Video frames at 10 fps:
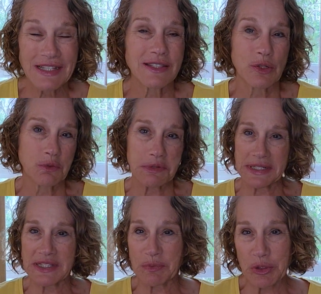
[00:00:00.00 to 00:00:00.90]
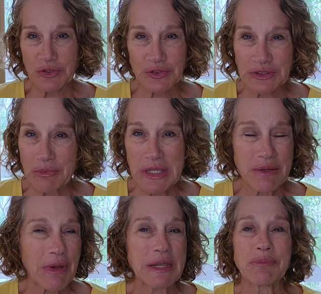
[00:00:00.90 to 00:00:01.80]
So what is beautiful to
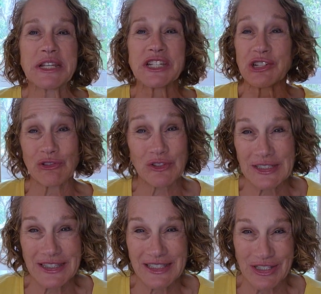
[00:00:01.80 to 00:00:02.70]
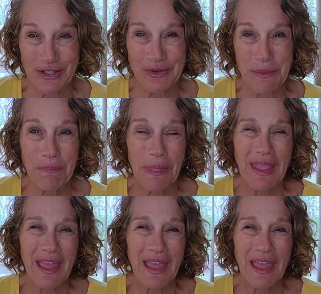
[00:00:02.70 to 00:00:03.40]
me might be different than you.